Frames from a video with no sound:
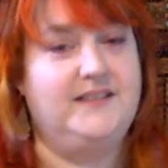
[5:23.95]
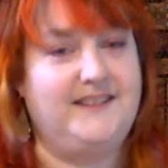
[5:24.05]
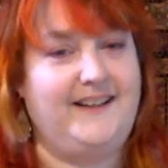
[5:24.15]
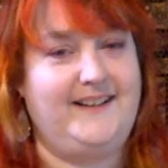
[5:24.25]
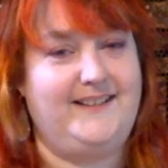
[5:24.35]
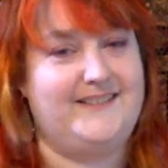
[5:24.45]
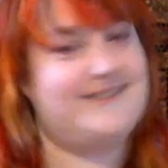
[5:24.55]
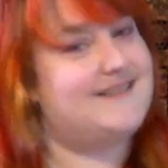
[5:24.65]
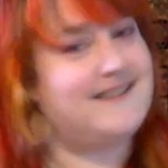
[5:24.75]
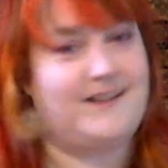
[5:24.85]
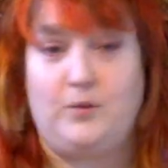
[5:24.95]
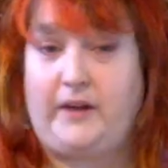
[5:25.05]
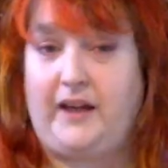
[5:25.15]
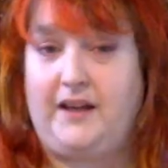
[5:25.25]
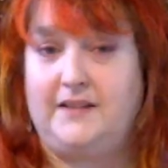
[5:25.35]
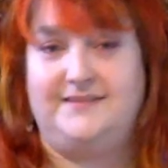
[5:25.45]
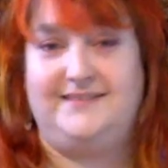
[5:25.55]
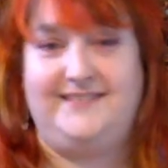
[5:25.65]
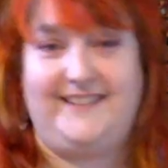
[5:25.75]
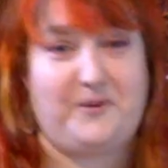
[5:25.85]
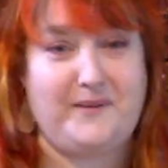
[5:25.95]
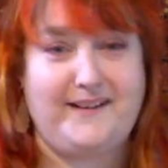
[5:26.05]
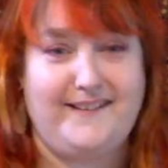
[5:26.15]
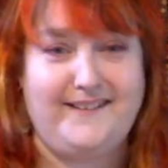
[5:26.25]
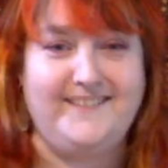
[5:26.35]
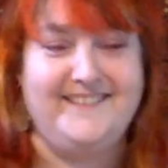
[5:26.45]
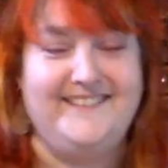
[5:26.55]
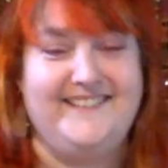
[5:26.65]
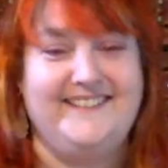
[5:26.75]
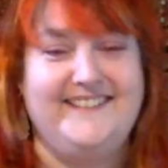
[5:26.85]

I'm just like, okay, here we go.